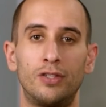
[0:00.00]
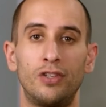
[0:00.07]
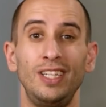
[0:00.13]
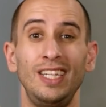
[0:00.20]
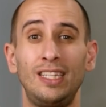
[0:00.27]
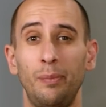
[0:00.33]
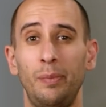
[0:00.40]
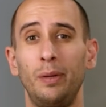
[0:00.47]
So you
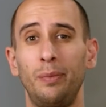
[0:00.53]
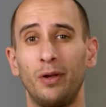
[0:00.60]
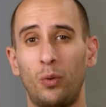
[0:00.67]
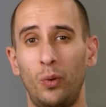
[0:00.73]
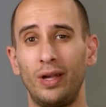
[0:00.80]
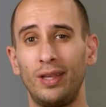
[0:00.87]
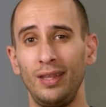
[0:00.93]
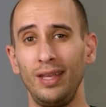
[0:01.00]
need to be able to
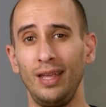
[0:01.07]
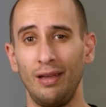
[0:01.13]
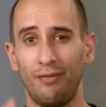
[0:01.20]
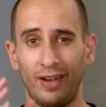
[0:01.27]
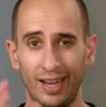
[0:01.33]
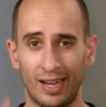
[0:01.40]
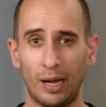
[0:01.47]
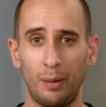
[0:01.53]
quickly, if
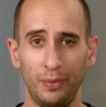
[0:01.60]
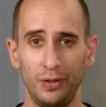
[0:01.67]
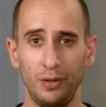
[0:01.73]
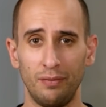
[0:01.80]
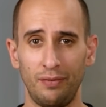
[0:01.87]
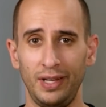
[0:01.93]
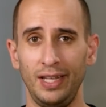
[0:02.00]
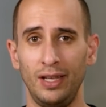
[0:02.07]
I come to your
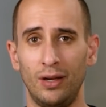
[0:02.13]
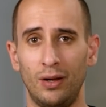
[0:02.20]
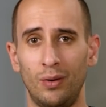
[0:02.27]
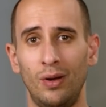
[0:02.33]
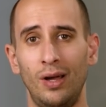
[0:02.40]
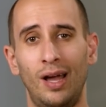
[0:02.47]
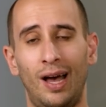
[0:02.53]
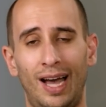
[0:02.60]

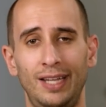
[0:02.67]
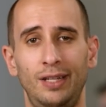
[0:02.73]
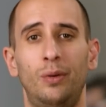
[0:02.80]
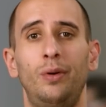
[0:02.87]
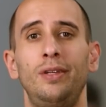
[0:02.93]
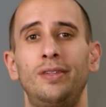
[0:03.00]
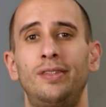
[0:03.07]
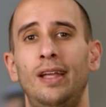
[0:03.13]
video, I know
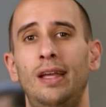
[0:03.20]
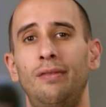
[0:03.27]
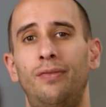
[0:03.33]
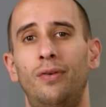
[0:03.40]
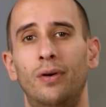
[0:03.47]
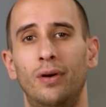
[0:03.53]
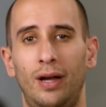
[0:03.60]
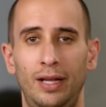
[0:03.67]
what you stand
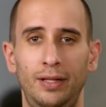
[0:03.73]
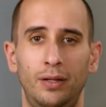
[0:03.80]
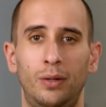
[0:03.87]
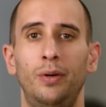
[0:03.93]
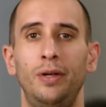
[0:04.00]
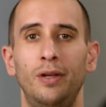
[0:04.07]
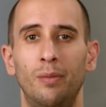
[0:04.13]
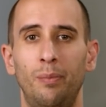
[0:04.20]
for, I know
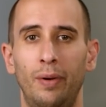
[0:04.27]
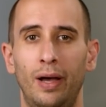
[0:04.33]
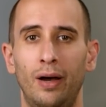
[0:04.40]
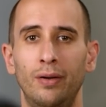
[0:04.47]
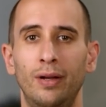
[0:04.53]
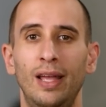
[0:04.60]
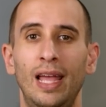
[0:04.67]
what you're about.